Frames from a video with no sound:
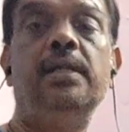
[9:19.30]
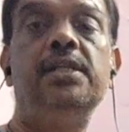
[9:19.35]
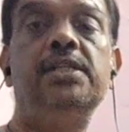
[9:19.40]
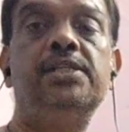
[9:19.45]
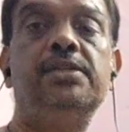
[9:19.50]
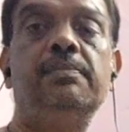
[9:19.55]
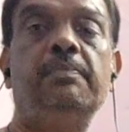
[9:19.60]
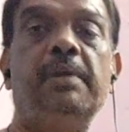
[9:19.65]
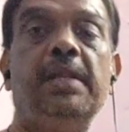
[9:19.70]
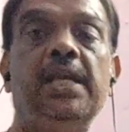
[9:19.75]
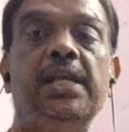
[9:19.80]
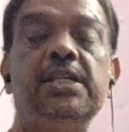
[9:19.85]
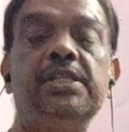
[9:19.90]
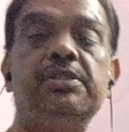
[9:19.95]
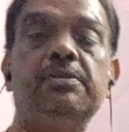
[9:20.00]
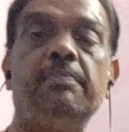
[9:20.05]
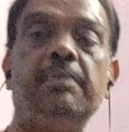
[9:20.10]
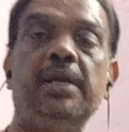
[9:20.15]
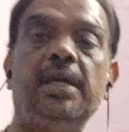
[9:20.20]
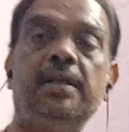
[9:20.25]

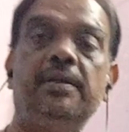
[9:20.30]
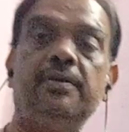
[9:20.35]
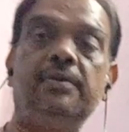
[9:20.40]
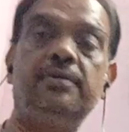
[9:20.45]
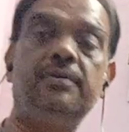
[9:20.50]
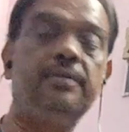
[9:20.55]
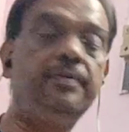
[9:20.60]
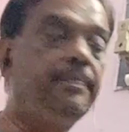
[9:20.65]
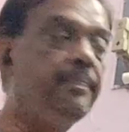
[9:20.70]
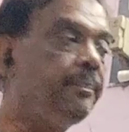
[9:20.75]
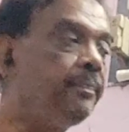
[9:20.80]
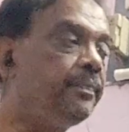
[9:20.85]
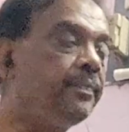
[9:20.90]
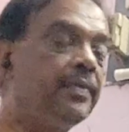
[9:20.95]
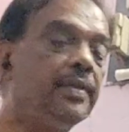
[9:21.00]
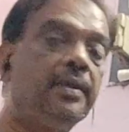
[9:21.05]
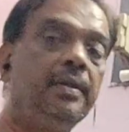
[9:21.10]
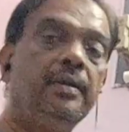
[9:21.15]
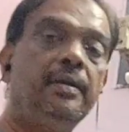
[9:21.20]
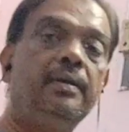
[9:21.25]
displacement.
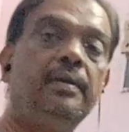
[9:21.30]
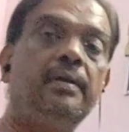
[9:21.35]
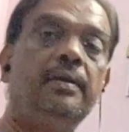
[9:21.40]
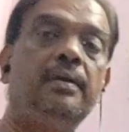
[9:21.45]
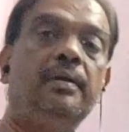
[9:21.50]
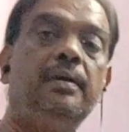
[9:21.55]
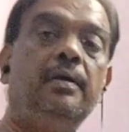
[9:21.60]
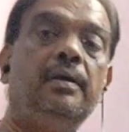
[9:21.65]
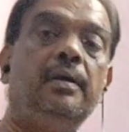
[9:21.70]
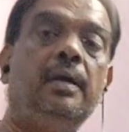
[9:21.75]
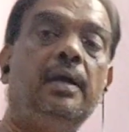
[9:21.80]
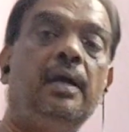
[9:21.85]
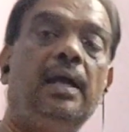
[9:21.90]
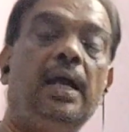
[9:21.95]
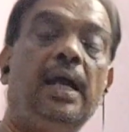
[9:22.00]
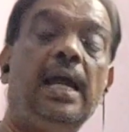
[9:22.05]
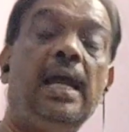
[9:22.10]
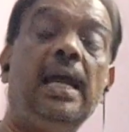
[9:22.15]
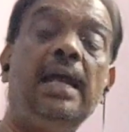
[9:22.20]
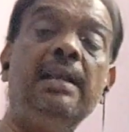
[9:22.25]

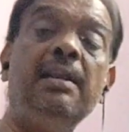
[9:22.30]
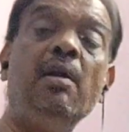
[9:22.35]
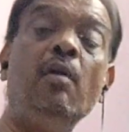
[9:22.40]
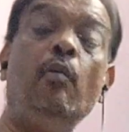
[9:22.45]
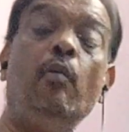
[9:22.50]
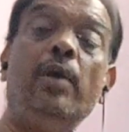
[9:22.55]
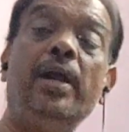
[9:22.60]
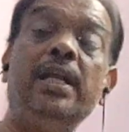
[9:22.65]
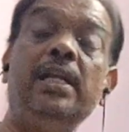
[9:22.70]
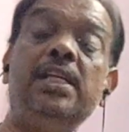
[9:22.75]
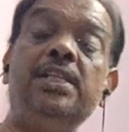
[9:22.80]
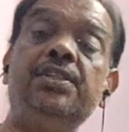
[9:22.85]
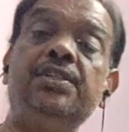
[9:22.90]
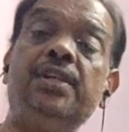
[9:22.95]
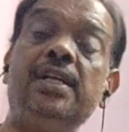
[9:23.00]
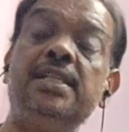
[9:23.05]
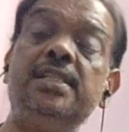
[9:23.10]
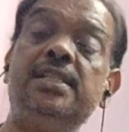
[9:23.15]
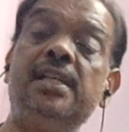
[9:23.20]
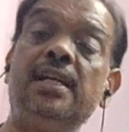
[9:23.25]
And when
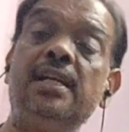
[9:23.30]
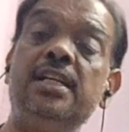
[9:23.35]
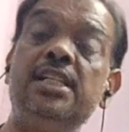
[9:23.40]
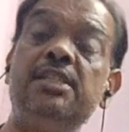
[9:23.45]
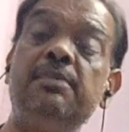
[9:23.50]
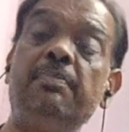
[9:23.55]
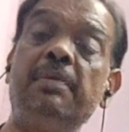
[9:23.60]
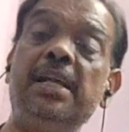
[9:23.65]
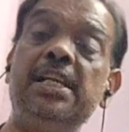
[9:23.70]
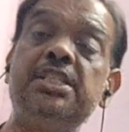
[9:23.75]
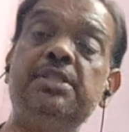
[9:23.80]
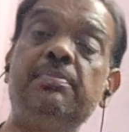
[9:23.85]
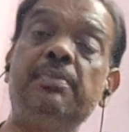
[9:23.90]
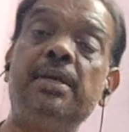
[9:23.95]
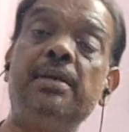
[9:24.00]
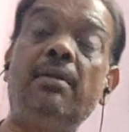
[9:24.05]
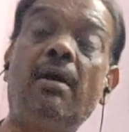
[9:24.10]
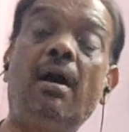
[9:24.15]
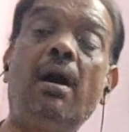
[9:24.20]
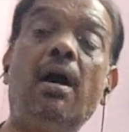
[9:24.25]
distance and
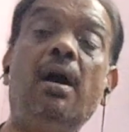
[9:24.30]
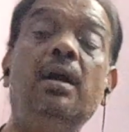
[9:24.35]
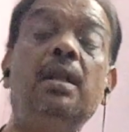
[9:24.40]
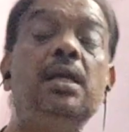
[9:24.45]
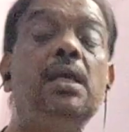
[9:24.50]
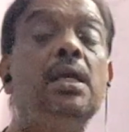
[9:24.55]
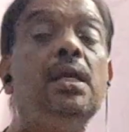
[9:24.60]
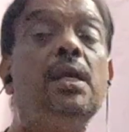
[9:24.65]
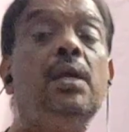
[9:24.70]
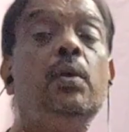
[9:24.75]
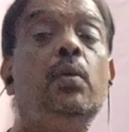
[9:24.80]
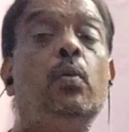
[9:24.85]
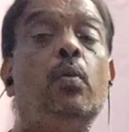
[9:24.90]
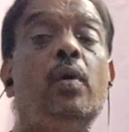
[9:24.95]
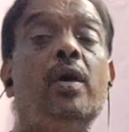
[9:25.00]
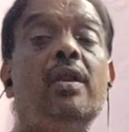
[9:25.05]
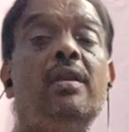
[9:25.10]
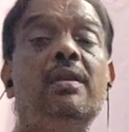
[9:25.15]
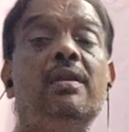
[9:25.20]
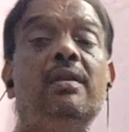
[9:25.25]
displacement are
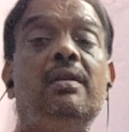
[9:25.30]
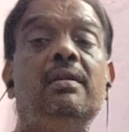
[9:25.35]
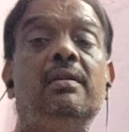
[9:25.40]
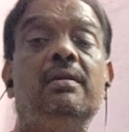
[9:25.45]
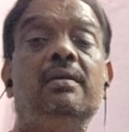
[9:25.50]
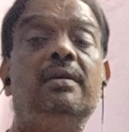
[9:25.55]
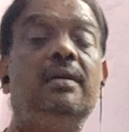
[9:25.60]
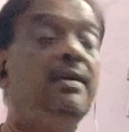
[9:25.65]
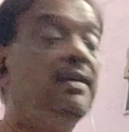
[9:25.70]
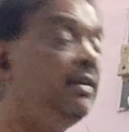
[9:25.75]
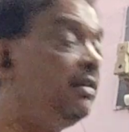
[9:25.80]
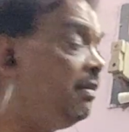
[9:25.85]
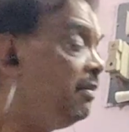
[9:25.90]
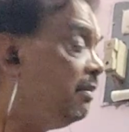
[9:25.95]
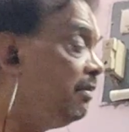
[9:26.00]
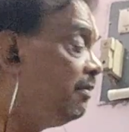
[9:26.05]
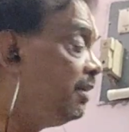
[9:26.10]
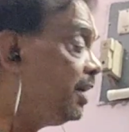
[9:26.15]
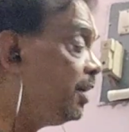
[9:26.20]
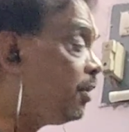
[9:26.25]
equal,
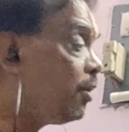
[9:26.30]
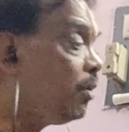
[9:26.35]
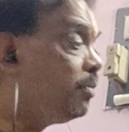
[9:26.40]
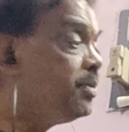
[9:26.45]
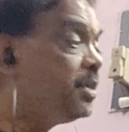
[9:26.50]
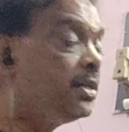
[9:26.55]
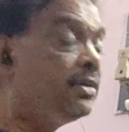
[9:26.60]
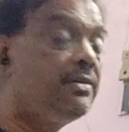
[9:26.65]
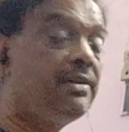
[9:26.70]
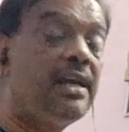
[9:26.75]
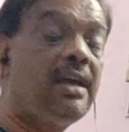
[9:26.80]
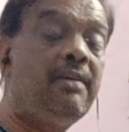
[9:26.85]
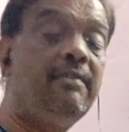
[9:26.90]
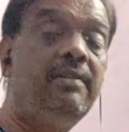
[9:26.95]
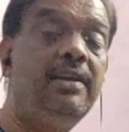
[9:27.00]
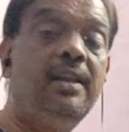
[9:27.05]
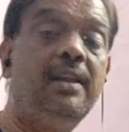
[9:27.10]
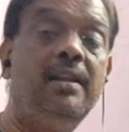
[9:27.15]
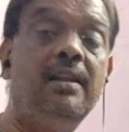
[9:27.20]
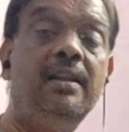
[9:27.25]
when an object
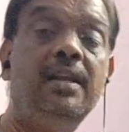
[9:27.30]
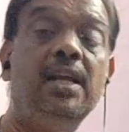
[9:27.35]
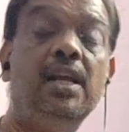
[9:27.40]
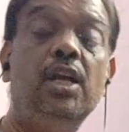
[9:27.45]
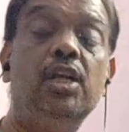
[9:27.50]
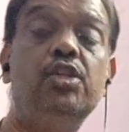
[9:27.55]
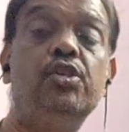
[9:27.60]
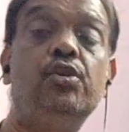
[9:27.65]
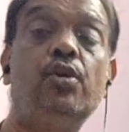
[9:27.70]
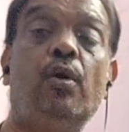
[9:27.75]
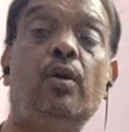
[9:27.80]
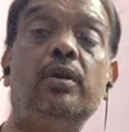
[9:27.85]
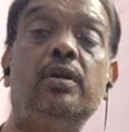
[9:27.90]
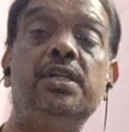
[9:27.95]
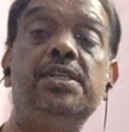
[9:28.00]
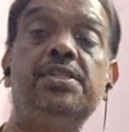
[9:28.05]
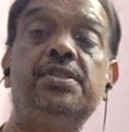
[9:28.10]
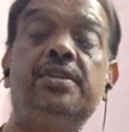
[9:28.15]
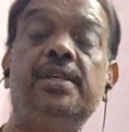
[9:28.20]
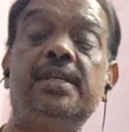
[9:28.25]
travels a
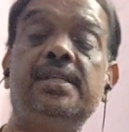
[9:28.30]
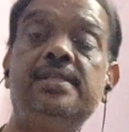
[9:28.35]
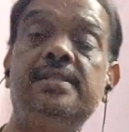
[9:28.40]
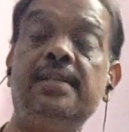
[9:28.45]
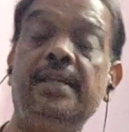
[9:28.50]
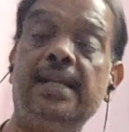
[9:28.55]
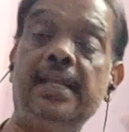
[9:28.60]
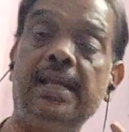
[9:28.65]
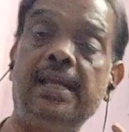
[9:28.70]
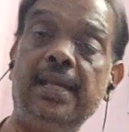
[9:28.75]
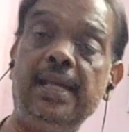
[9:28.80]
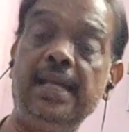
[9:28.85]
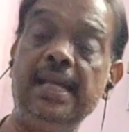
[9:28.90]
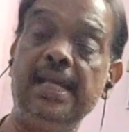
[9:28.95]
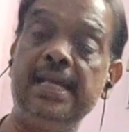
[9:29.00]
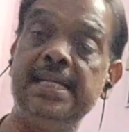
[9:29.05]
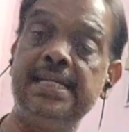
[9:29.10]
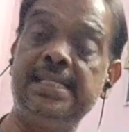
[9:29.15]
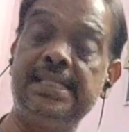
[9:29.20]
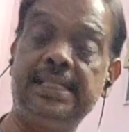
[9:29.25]
short distance in a
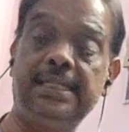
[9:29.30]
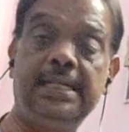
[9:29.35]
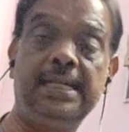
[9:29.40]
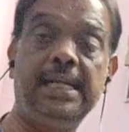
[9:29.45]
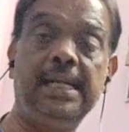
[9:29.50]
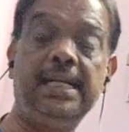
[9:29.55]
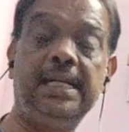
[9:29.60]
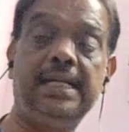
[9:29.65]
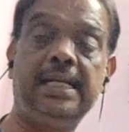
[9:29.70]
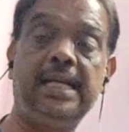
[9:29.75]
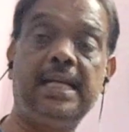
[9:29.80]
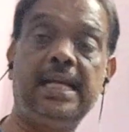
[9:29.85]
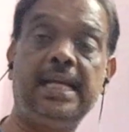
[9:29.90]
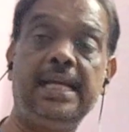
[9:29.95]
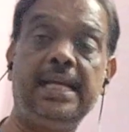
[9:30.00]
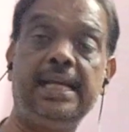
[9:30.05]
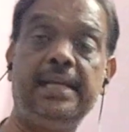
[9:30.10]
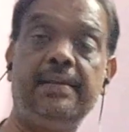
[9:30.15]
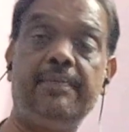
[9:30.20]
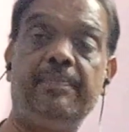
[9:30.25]
straight
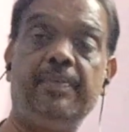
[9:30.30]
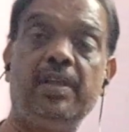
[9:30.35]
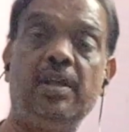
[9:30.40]
line.